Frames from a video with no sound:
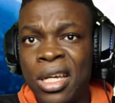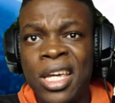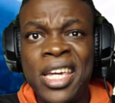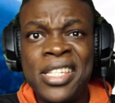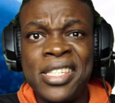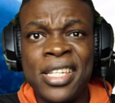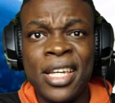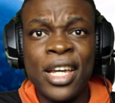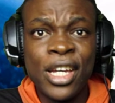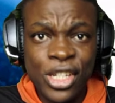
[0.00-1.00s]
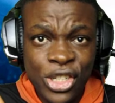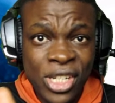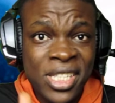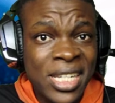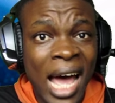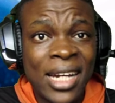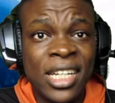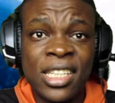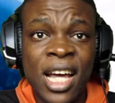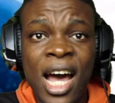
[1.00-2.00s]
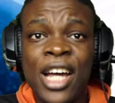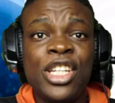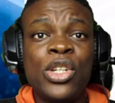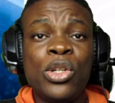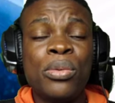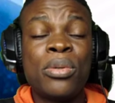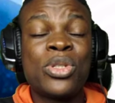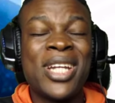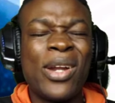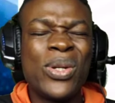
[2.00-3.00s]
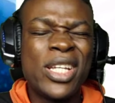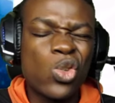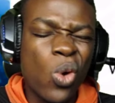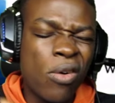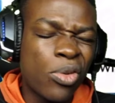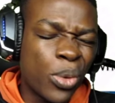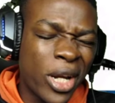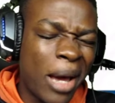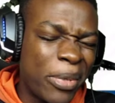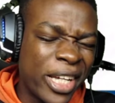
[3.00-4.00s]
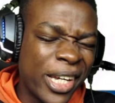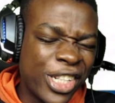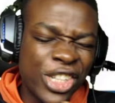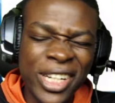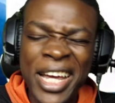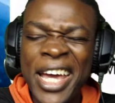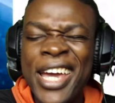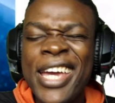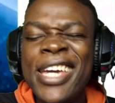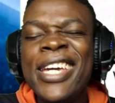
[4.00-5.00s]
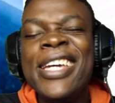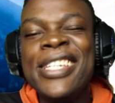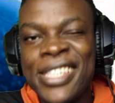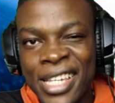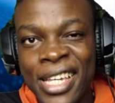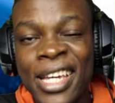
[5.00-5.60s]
easy just scan it, and you know, you'll be able to download this OneFootball application. Easy.